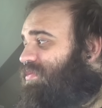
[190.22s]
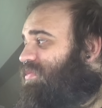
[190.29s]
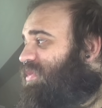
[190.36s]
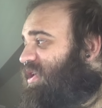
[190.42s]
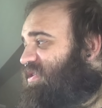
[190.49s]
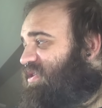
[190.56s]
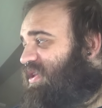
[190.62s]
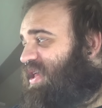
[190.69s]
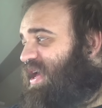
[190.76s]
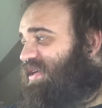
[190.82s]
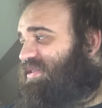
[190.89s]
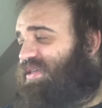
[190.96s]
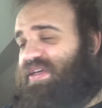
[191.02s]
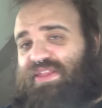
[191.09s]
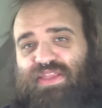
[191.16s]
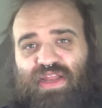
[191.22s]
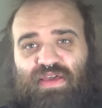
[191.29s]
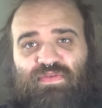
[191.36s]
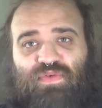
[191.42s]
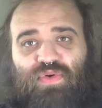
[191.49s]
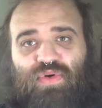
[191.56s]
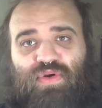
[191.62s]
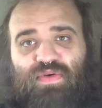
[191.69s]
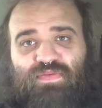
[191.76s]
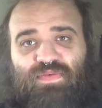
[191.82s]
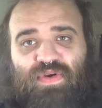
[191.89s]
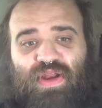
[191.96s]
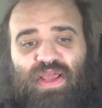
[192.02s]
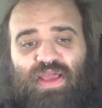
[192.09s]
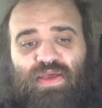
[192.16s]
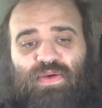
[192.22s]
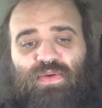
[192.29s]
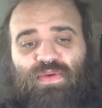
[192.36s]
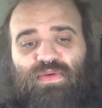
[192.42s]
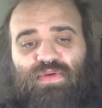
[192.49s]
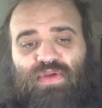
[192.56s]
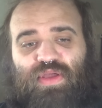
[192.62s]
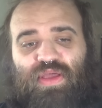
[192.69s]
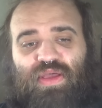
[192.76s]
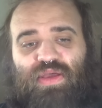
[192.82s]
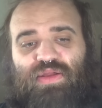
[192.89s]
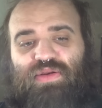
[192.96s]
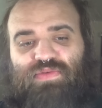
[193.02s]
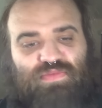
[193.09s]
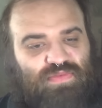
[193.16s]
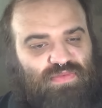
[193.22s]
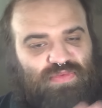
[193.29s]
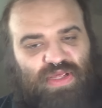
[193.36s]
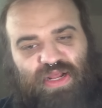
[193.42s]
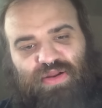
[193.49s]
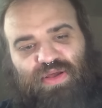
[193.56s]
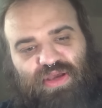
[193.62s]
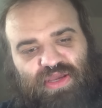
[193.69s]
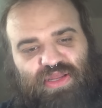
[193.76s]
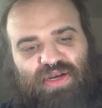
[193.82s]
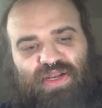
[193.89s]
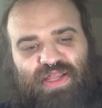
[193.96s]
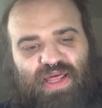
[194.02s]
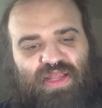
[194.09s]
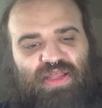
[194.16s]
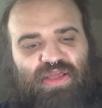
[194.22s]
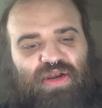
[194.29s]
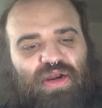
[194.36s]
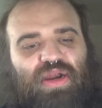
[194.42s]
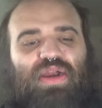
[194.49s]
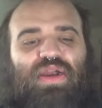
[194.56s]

That's the last kit that I've ordered for now. I'll get into that later.